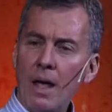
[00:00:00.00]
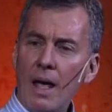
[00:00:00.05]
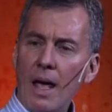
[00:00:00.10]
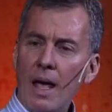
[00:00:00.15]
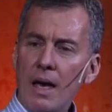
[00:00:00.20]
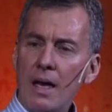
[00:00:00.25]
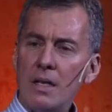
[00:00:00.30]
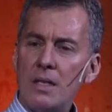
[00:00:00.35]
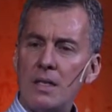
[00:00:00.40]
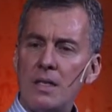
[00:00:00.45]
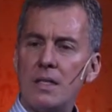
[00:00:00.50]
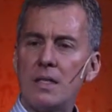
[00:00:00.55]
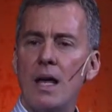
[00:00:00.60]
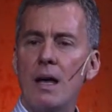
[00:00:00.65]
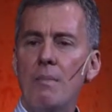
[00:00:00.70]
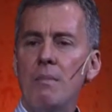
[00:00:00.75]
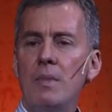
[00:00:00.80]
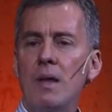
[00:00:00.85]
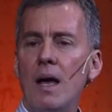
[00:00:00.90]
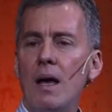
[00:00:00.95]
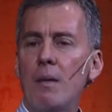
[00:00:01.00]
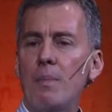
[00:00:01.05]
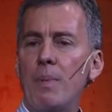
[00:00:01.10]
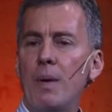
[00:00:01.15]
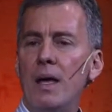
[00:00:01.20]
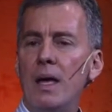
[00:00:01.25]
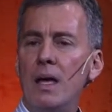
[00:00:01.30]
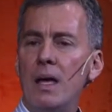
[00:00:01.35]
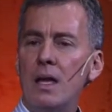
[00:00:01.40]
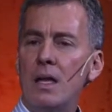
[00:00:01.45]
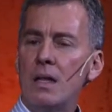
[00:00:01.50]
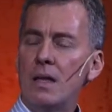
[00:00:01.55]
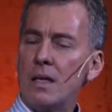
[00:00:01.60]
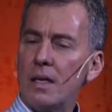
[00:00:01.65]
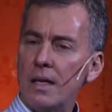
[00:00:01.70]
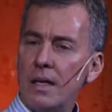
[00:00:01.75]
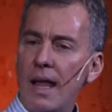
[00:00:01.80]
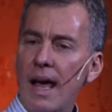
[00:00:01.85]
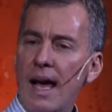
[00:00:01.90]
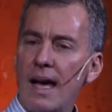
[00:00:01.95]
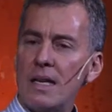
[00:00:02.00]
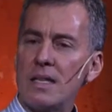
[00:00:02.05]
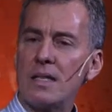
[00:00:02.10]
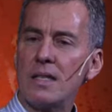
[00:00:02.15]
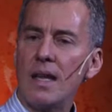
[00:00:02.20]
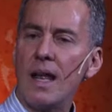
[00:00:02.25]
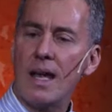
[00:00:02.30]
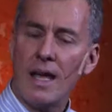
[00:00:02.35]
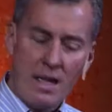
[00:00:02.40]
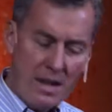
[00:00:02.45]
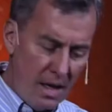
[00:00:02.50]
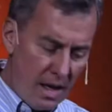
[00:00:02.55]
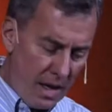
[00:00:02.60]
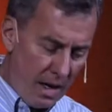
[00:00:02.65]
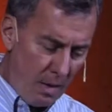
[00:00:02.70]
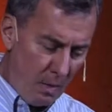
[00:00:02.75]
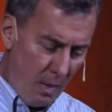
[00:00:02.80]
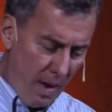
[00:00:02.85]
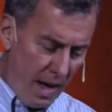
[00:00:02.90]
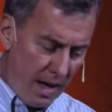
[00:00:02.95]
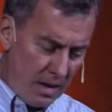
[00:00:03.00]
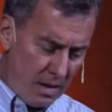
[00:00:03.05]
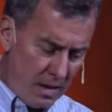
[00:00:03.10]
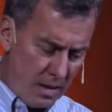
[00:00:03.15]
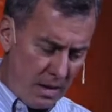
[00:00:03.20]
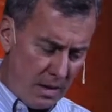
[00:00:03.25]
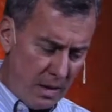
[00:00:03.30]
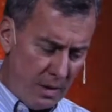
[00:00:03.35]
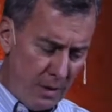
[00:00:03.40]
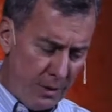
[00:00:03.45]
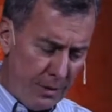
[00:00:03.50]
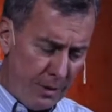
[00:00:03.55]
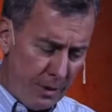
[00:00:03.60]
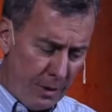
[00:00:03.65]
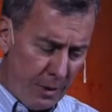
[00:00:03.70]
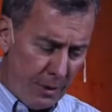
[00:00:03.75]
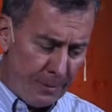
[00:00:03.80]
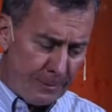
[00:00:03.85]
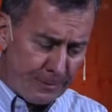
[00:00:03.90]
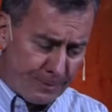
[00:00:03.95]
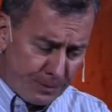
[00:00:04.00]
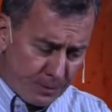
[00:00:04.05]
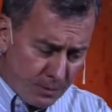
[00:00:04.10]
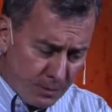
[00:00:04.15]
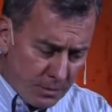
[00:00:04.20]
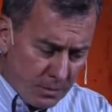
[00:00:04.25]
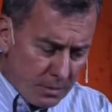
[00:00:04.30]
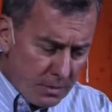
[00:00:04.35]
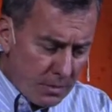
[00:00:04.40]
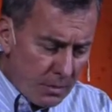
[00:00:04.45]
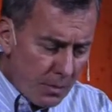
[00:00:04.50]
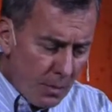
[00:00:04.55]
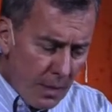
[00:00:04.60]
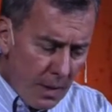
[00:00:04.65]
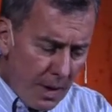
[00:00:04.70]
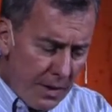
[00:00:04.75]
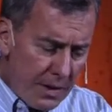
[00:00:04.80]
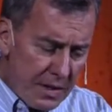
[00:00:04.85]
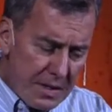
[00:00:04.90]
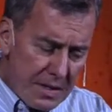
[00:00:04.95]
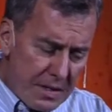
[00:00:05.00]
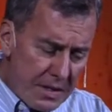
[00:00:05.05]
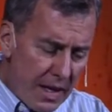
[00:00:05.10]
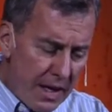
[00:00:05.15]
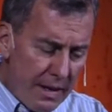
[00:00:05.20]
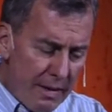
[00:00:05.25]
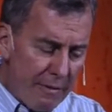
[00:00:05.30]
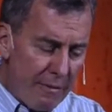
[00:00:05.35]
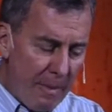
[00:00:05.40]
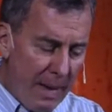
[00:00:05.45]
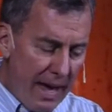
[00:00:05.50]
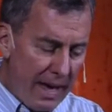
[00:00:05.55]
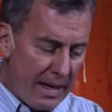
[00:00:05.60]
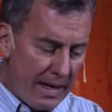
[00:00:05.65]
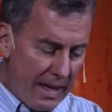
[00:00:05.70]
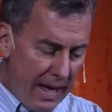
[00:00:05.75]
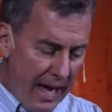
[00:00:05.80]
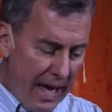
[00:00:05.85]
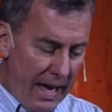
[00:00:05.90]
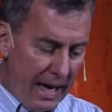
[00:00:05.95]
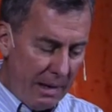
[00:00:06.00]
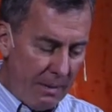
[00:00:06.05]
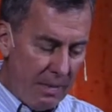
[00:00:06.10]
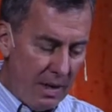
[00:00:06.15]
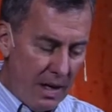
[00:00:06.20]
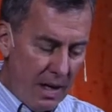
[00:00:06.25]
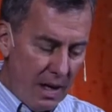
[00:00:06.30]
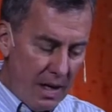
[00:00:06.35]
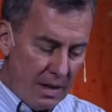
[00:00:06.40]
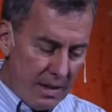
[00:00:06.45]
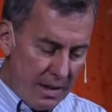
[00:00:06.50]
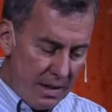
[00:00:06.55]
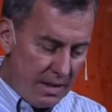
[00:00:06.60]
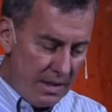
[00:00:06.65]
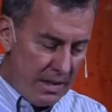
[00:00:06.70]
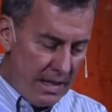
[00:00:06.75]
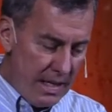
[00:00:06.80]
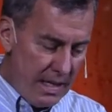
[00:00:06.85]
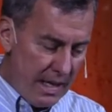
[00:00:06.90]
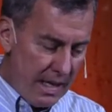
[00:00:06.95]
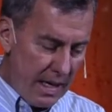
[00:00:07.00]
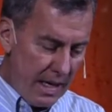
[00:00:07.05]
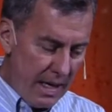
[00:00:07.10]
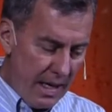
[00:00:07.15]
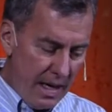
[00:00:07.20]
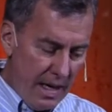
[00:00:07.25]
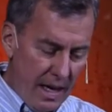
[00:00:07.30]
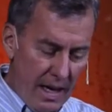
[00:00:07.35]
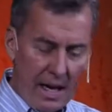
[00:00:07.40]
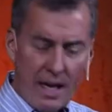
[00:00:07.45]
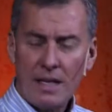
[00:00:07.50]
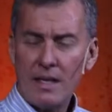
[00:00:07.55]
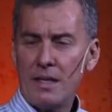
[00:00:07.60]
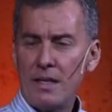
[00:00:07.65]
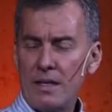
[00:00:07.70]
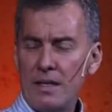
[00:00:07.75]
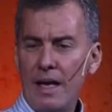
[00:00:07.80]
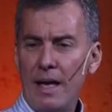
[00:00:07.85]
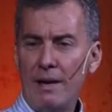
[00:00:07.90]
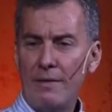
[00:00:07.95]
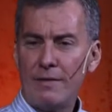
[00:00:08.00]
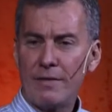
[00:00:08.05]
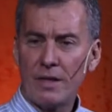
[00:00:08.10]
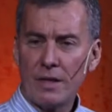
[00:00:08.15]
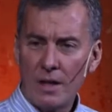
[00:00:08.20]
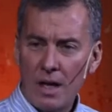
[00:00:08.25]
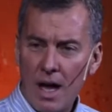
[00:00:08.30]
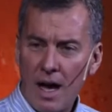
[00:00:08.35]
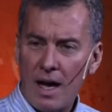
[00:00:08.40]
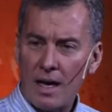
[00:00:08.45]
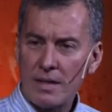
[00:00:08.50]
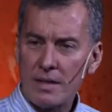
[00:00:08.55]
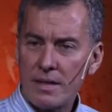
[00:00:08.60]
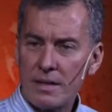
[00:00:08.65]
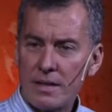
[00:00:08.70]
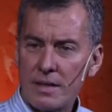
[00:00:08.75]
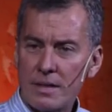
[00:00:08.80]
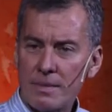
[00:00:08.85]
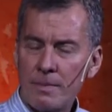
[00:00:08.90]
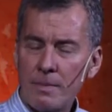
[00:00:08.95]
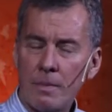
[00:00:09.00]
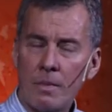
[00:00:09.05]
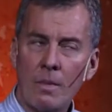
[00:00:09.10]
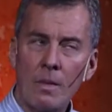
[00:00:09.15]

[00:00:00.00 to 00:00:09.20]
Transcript: And it's summed up in the last line that I read to you. The Son of Man came to seek and save the lost.